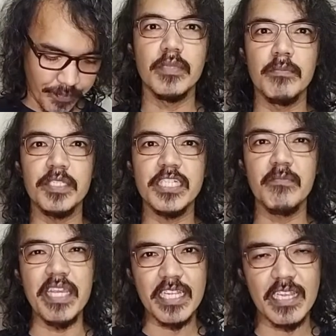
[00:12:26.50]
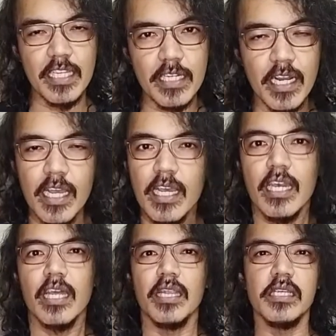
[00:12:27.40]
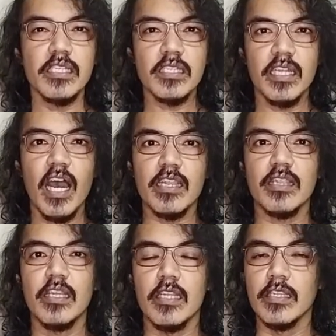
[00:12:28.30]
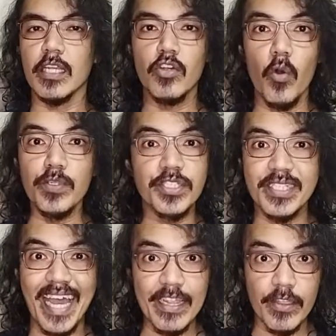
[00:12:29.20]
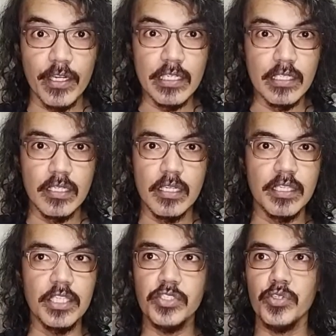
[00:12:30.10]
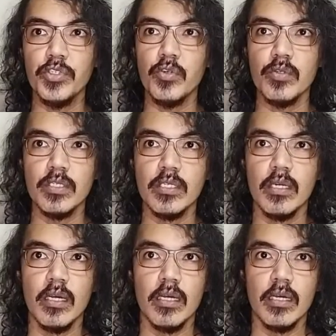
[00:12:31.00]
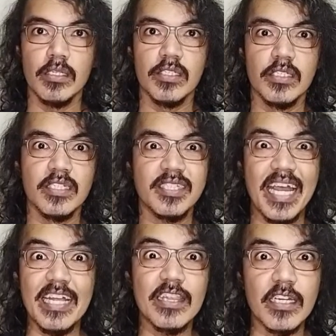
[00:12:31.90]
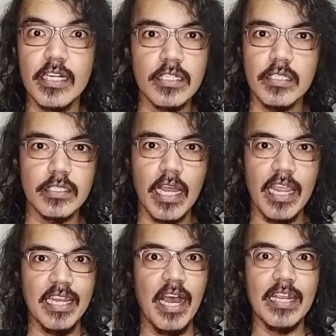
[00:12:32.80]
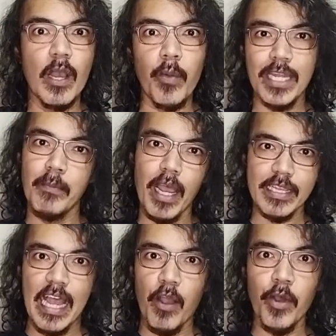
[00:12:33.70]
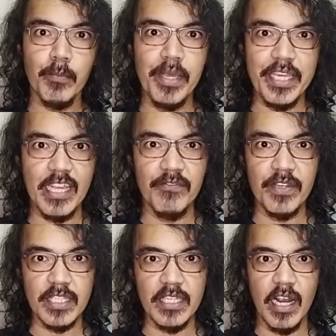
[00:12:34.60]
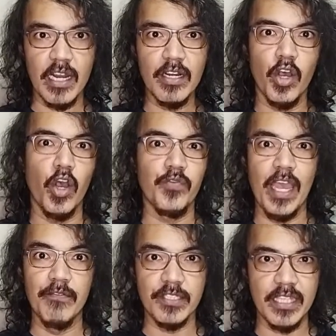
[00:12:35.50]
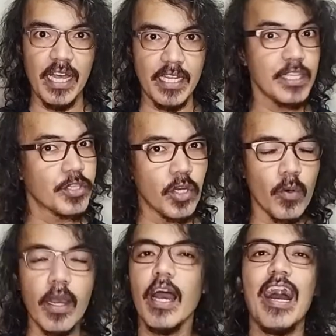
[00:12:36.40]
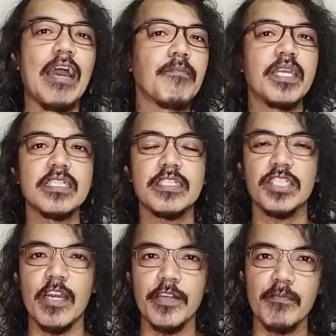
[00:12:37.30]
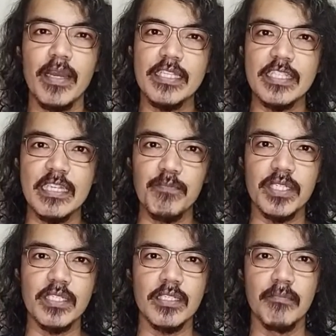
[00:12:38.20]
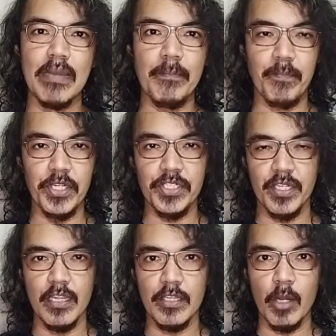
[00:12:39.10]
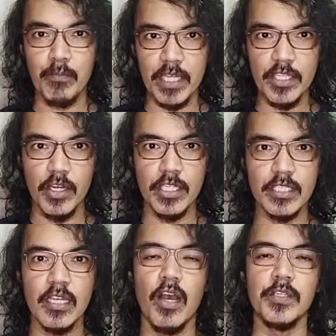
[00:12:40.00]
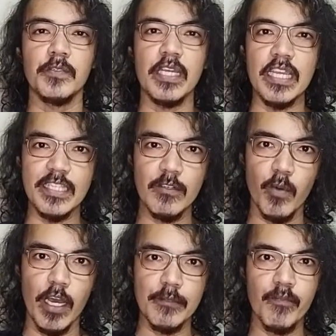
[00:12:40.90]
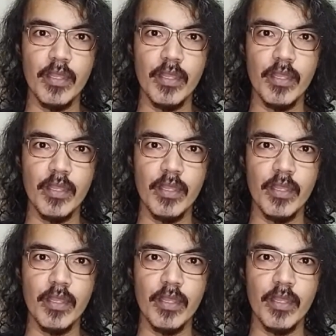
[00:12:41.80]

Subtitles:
Let me just make it clear, this is not the gold standard. Hindi ito yung standard na kailangan gawin ng mga tao in making a VTR of every talent. No. I'm just sharing my tips, my personal opinions on creating one,